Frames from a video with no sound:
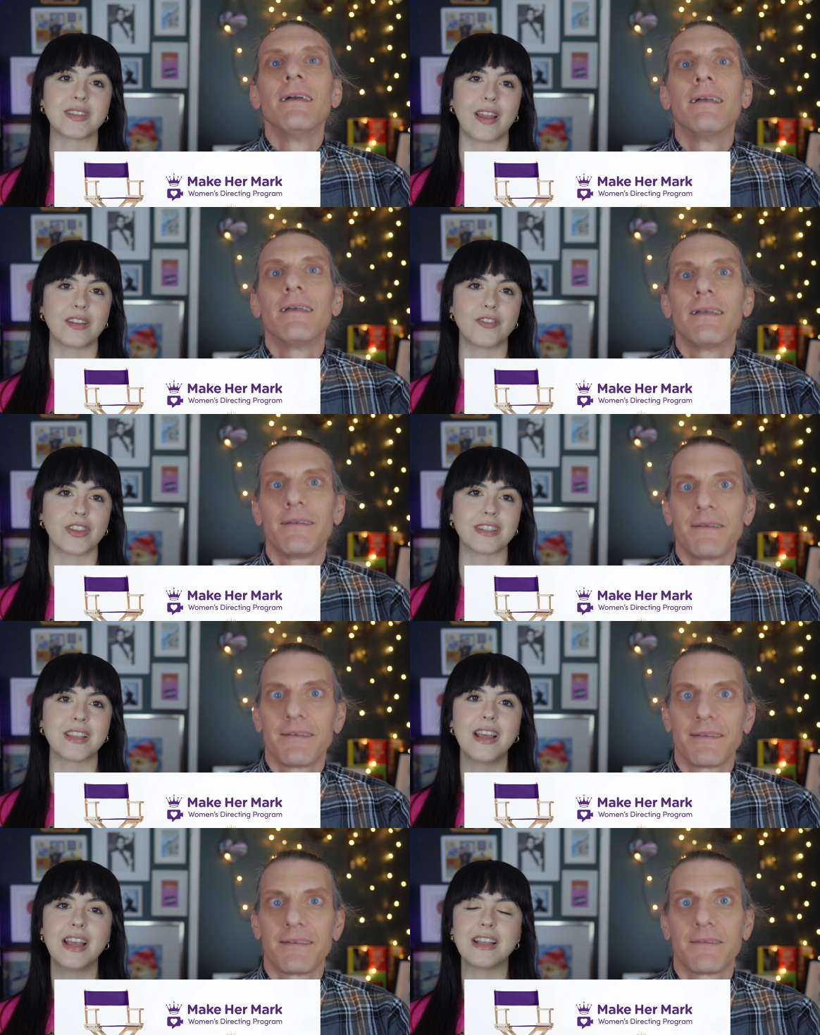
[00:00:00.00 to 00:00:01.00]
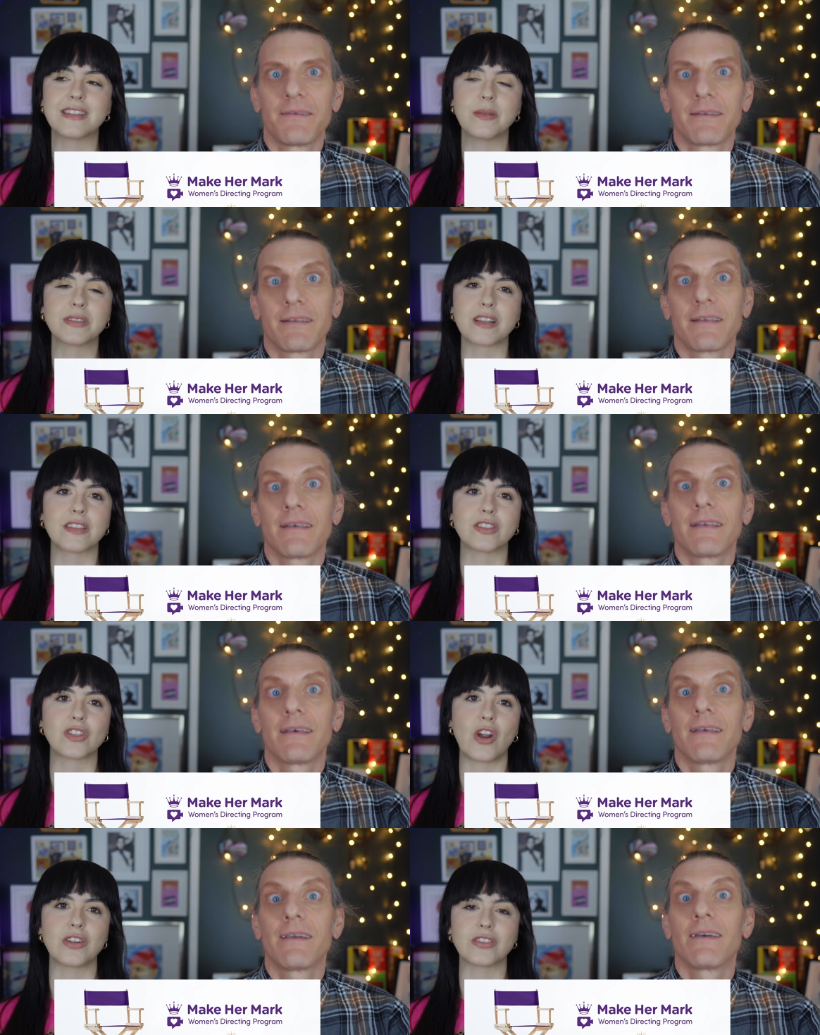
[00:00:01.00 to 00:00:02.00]
Speaker 1: excited for this. It seems like the
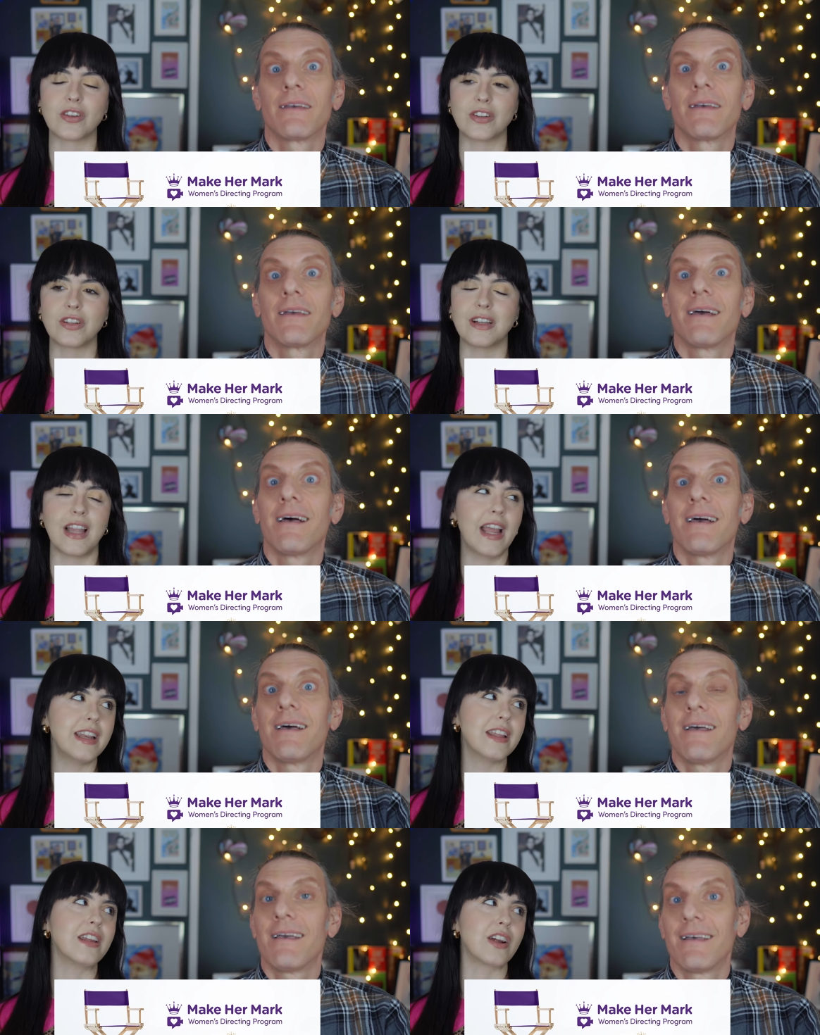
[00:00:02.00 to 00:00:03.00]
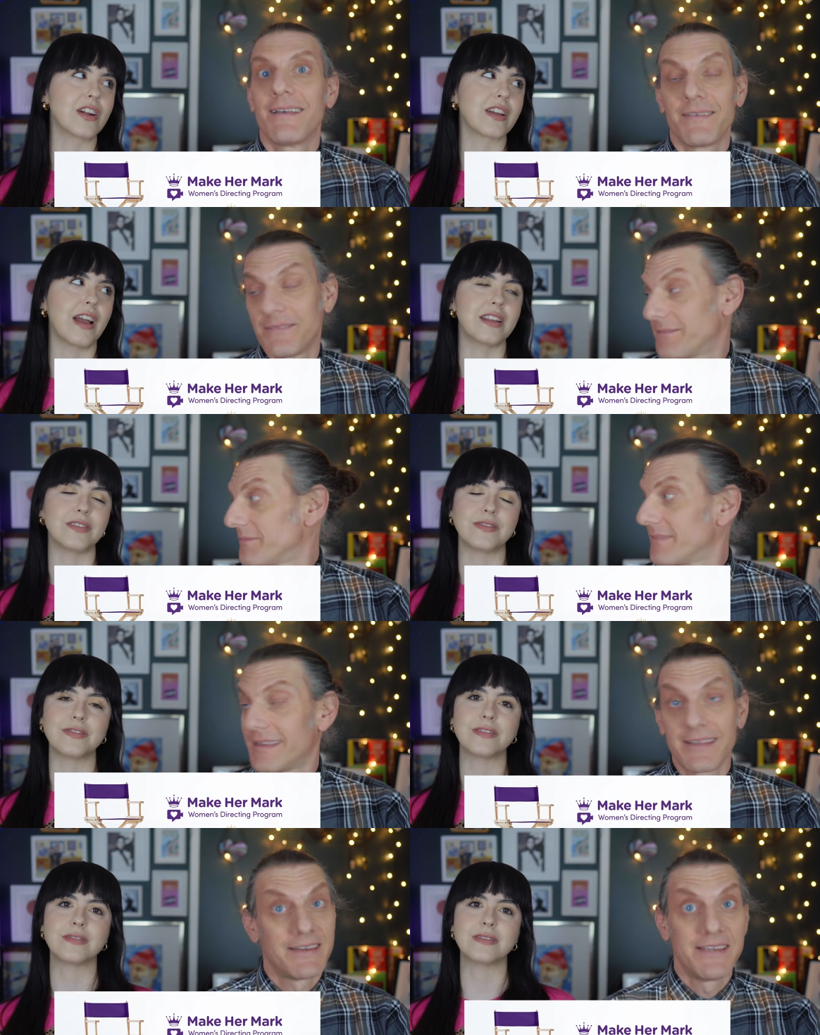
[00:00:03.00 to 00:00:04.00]
stars are aligning here, kind of.
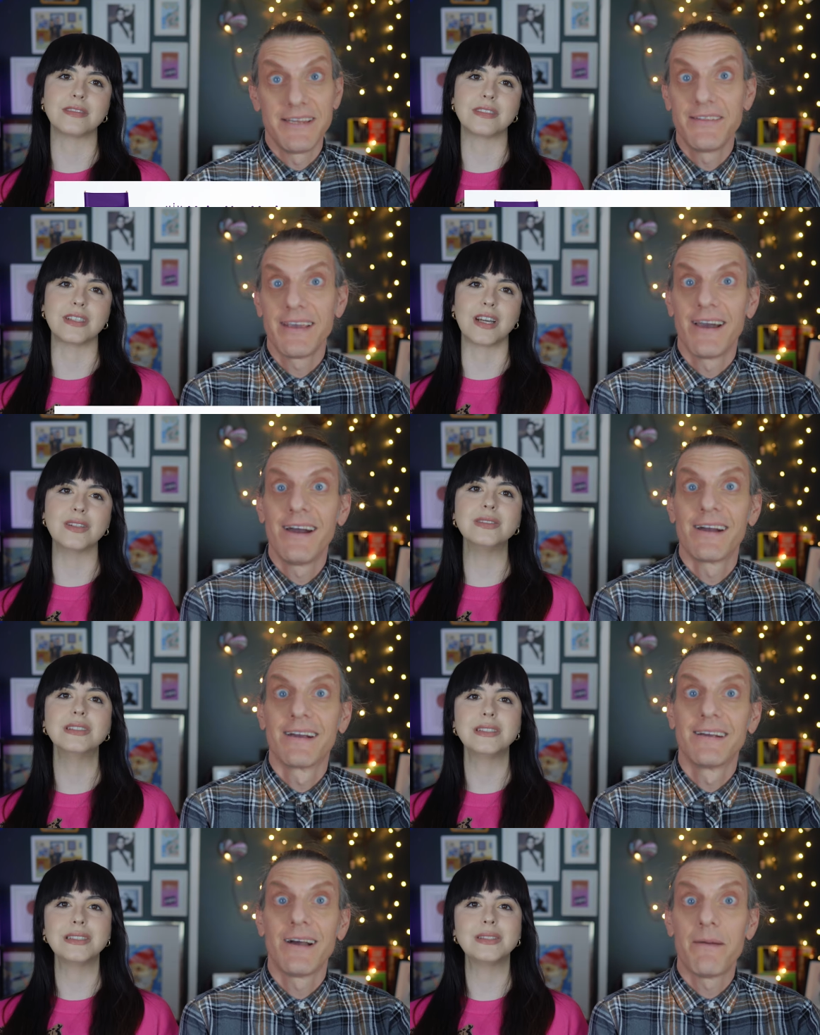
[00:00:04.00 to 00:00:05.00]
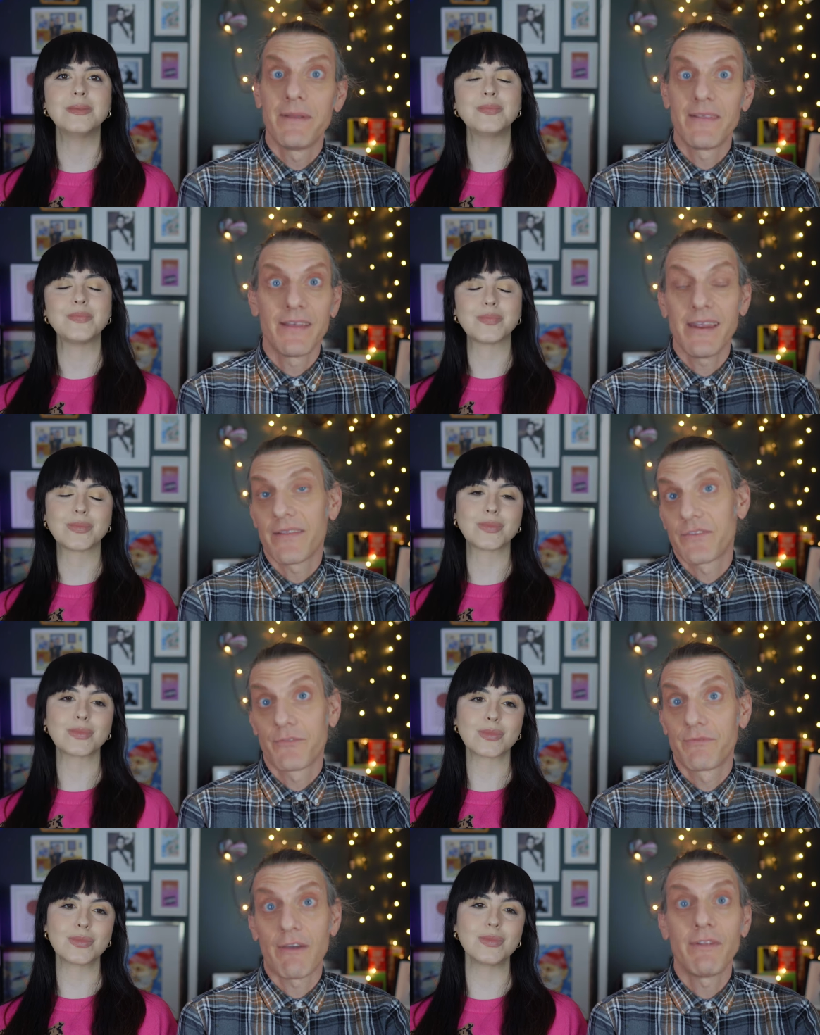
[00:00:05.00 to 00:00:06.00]
Speaker 2: Indeed, they you oh. know? are. I mean, yeah, it's
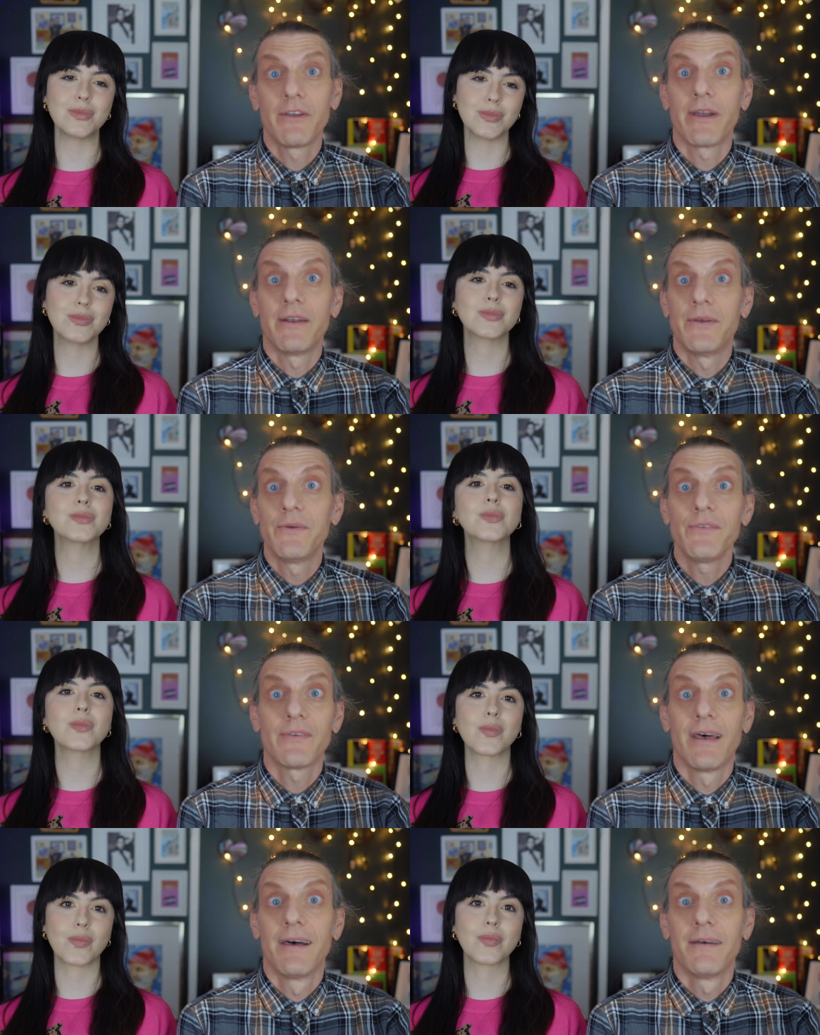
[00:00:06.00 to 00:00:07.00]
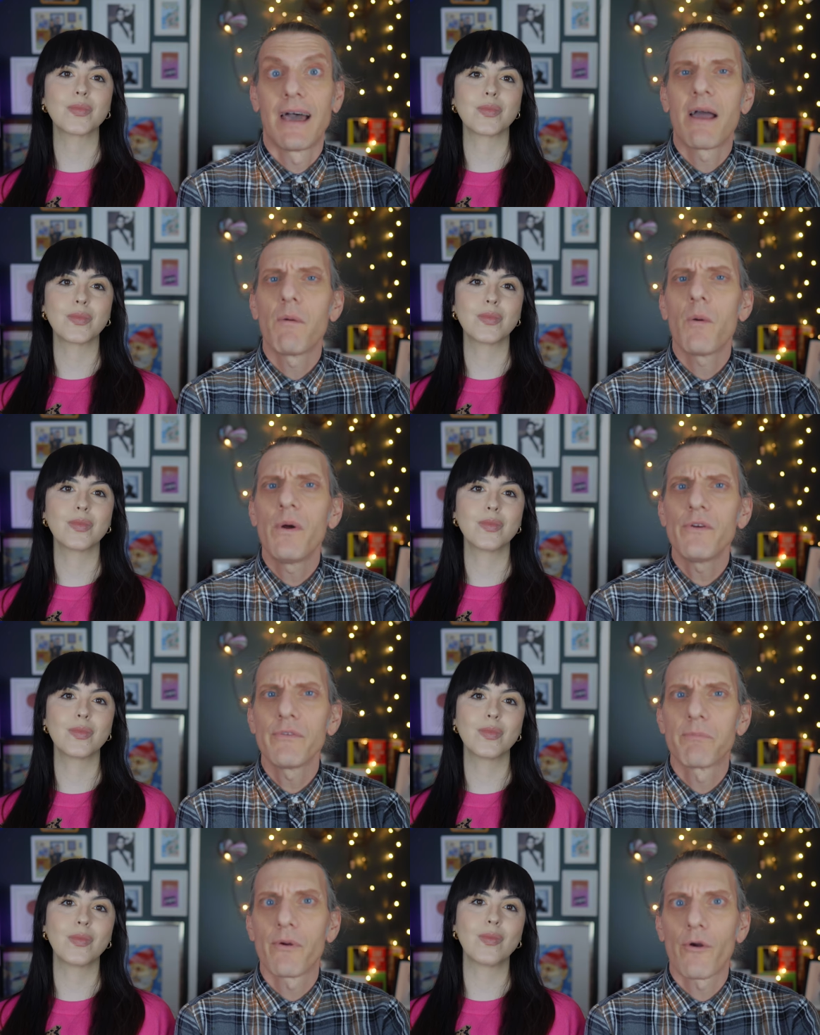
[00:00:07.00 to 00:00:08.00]
definitely great news. Uh, I, I, wonder if
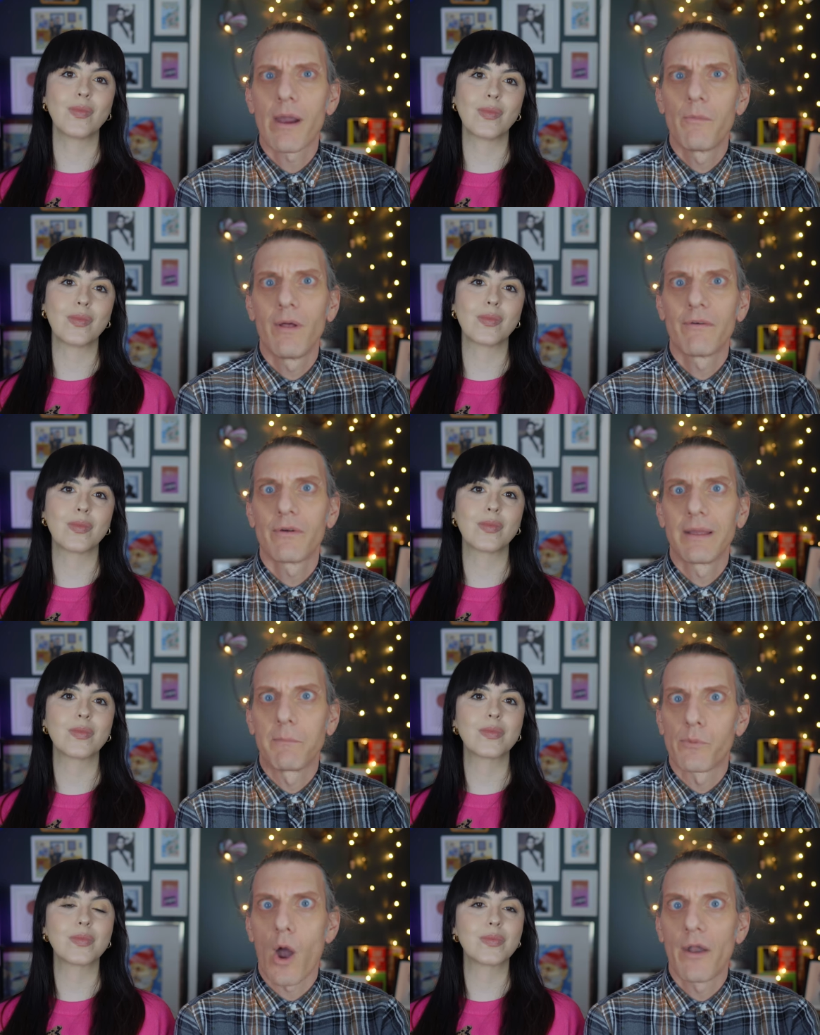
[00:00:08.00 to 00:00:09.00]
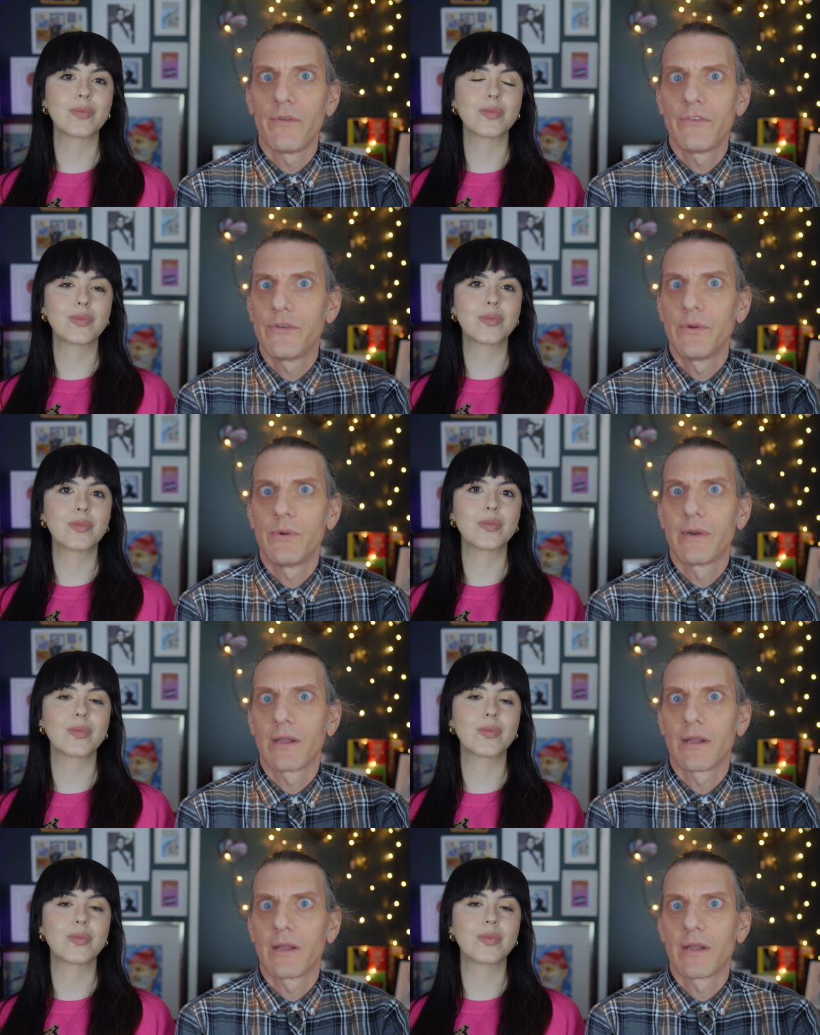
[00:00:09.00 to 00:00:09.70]
the program will ever like broaden to